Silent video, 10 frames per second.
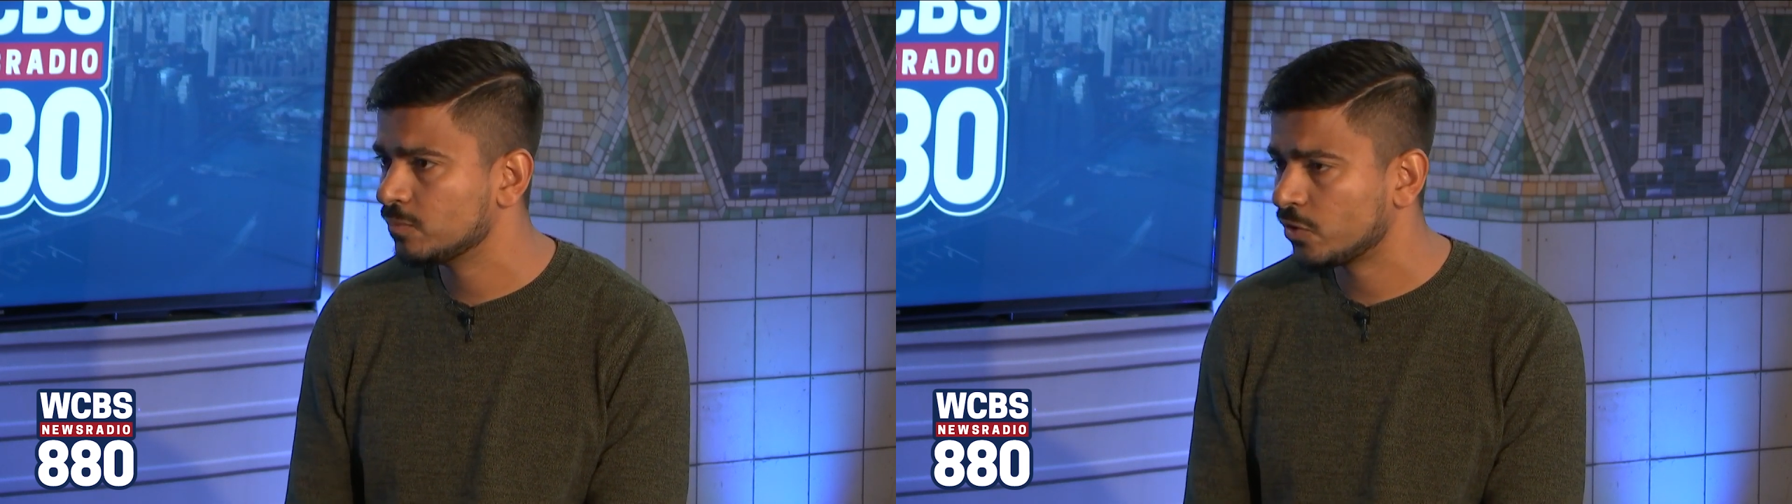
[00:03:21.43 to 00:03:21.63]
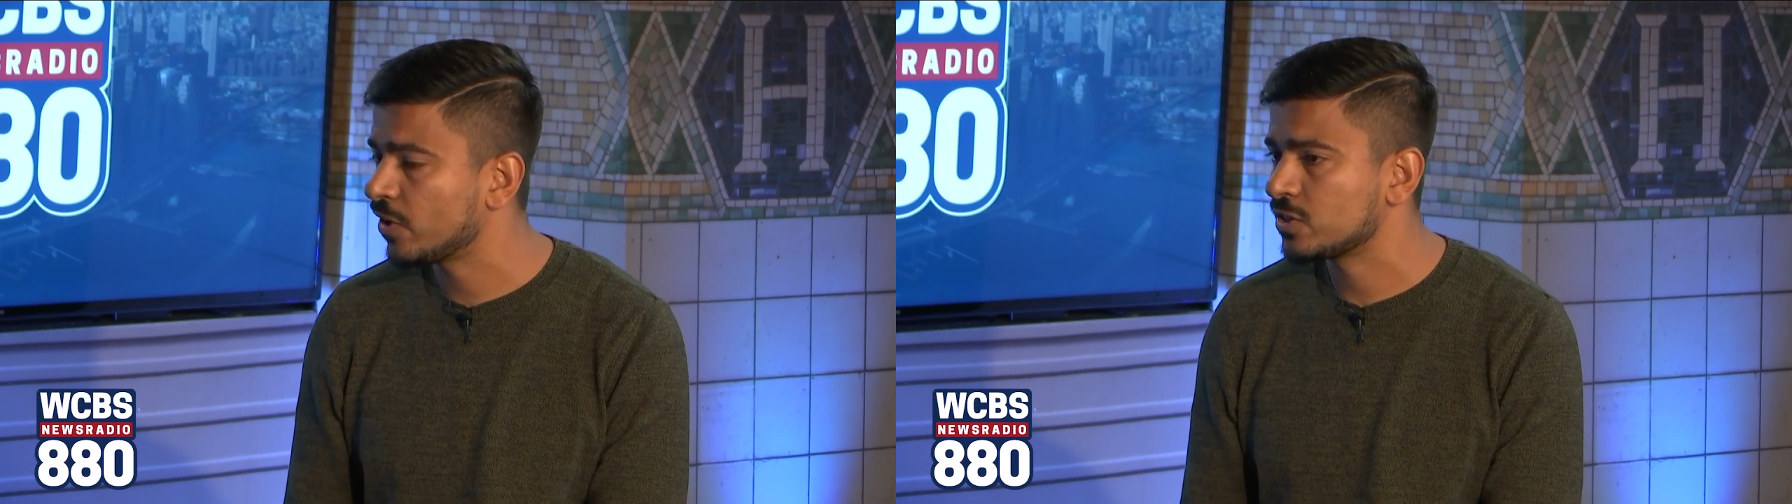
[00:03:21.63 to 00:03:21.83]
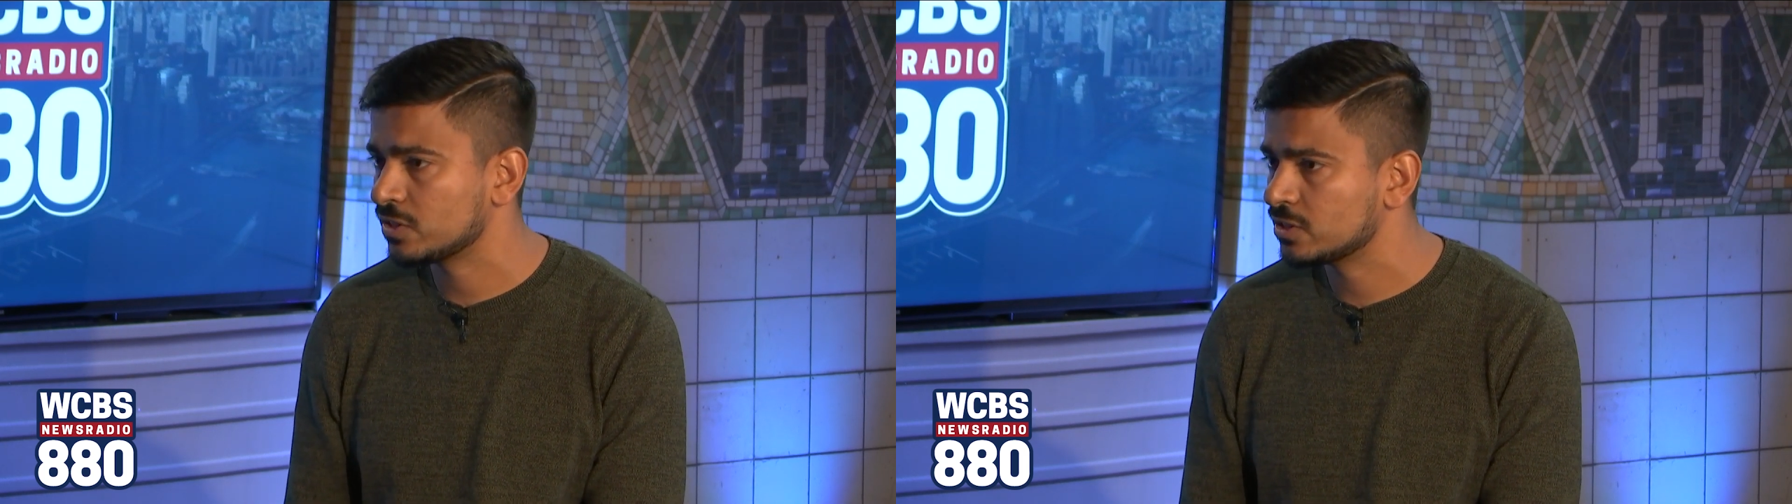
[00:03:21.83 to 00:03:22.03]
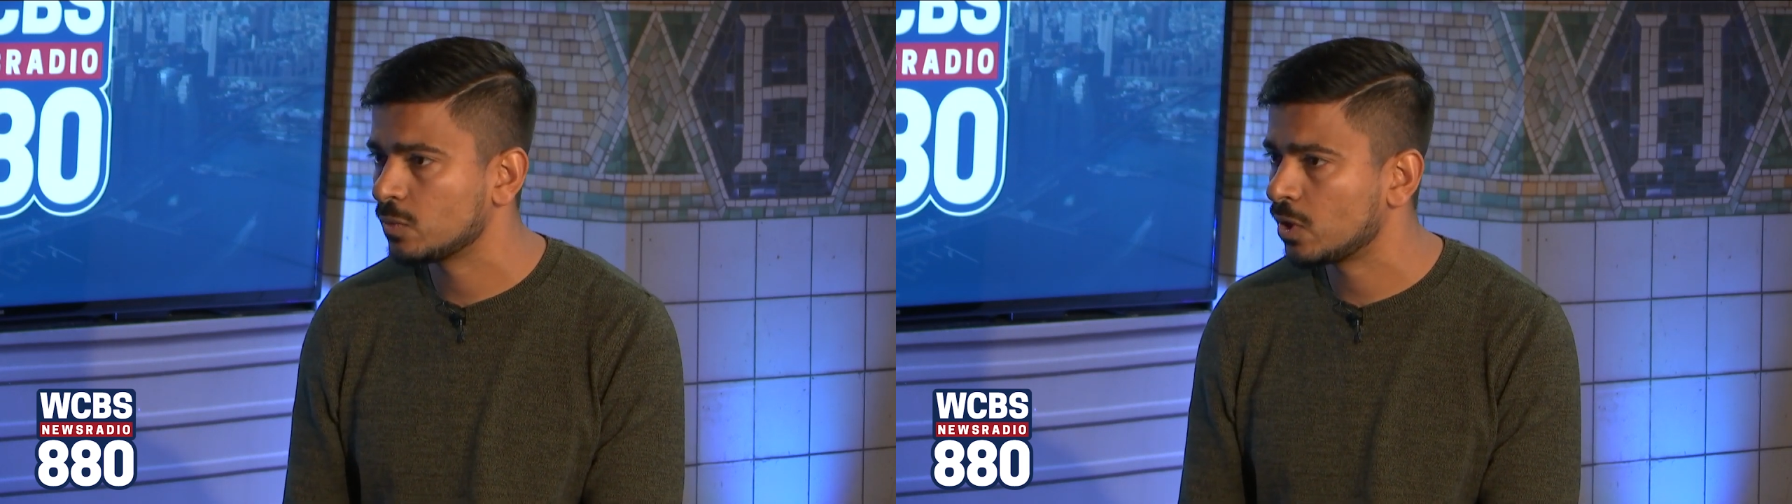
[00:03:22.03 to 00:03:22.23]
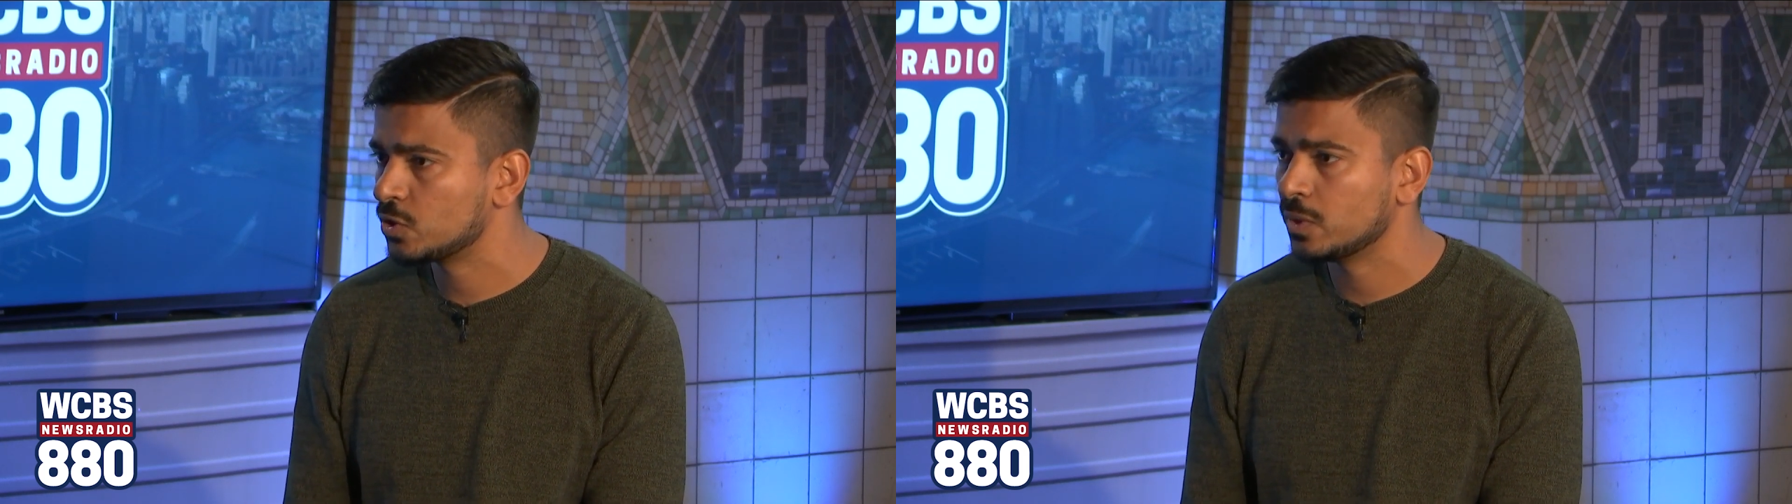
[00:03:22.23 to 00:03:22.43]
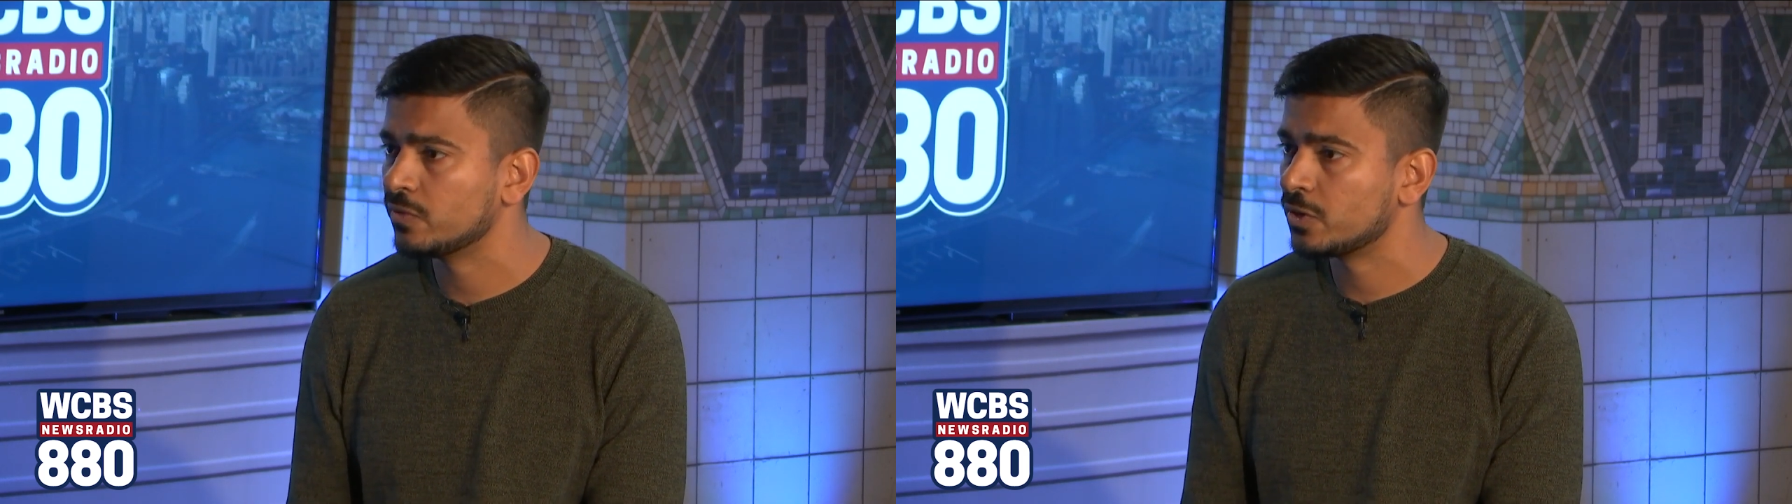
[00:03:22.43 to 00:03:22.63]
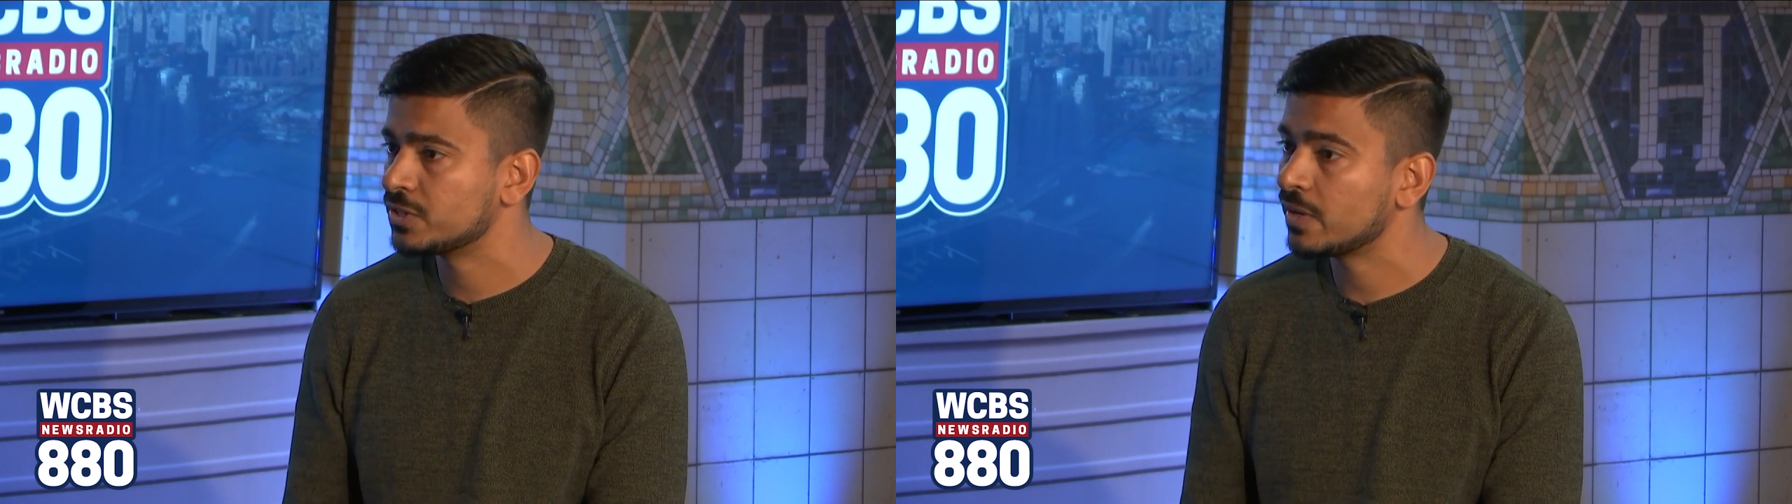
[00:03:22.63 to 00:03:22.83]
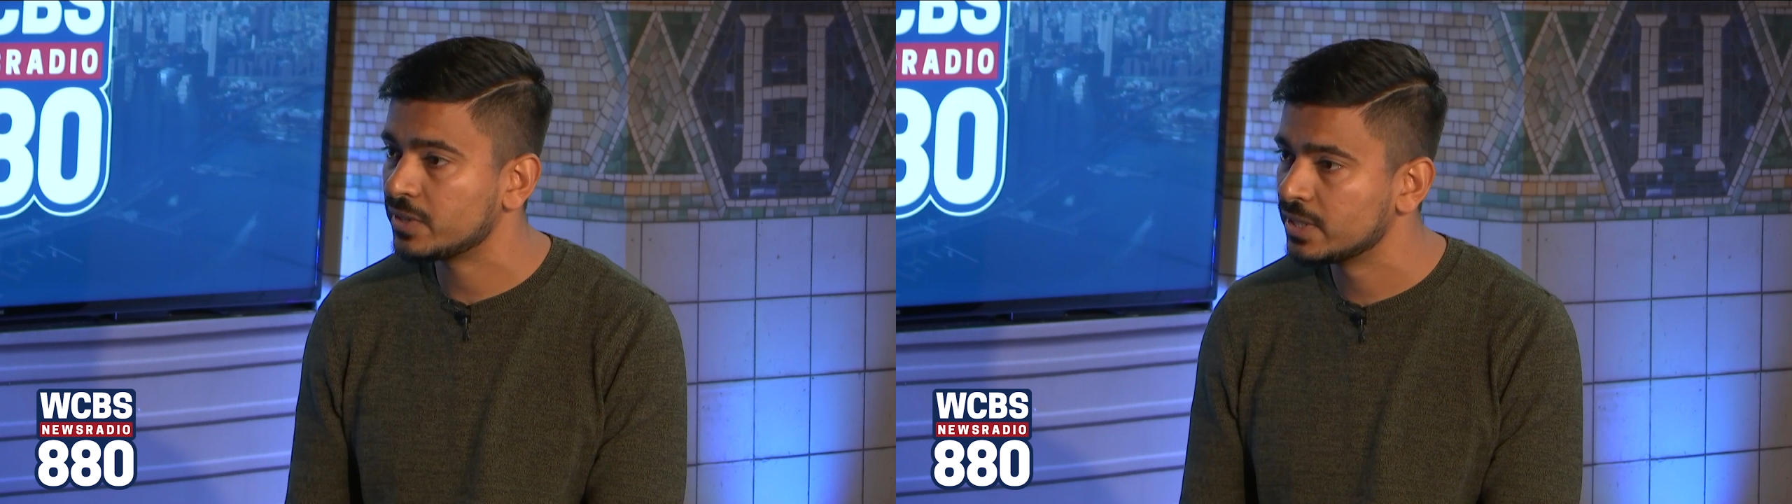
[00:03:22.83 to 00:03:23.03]
professionals that work
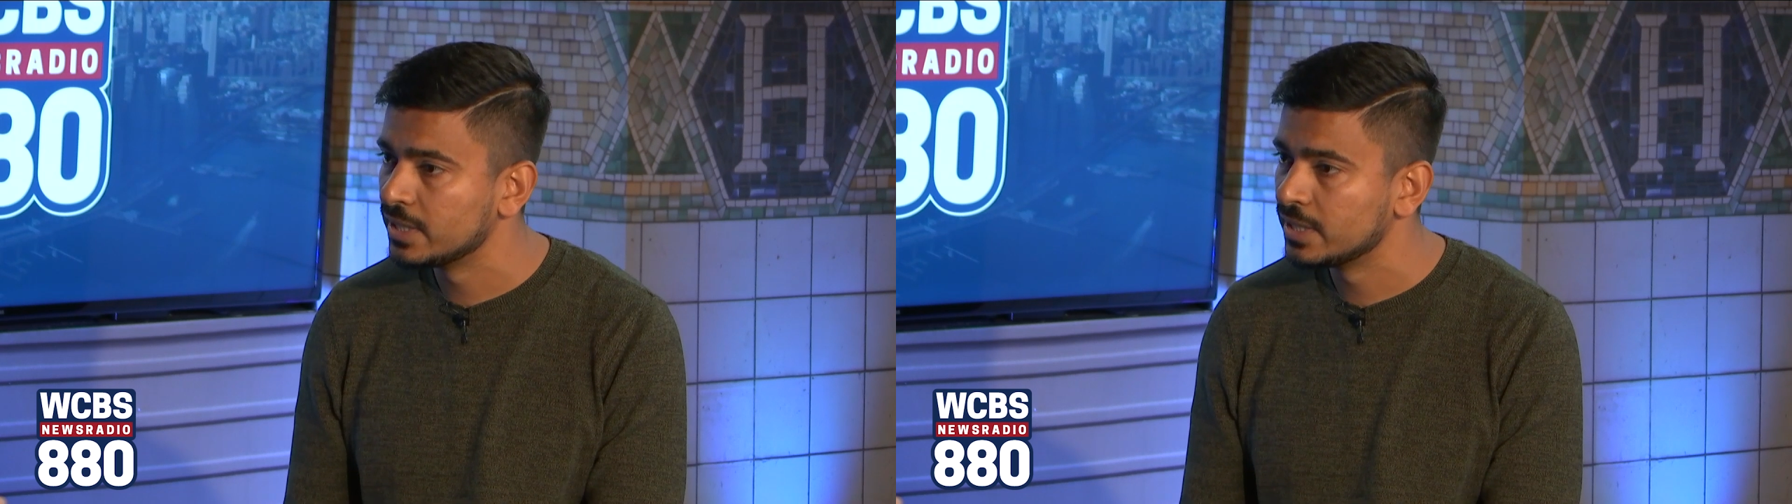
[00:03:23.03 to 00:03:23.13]
24/7.